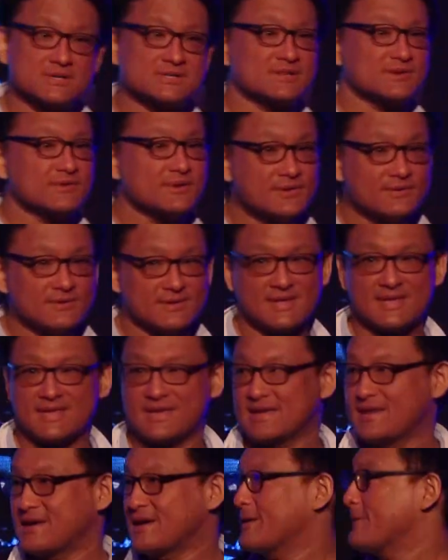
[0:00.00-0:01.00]
so unique?
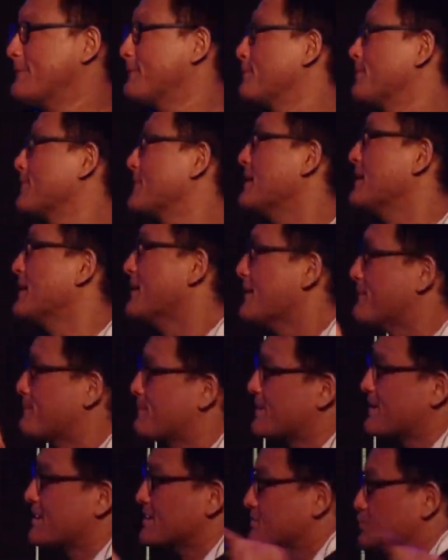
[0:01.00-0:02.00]

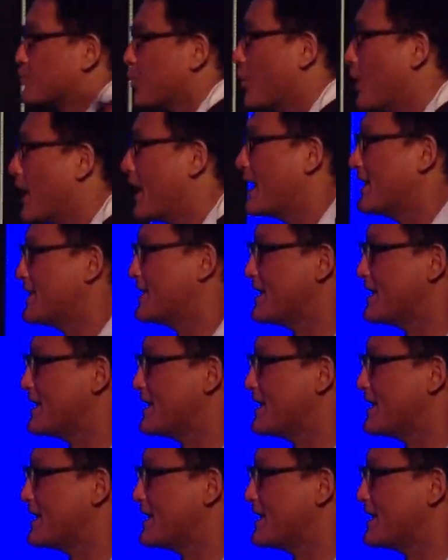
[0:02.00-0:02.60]
Because one,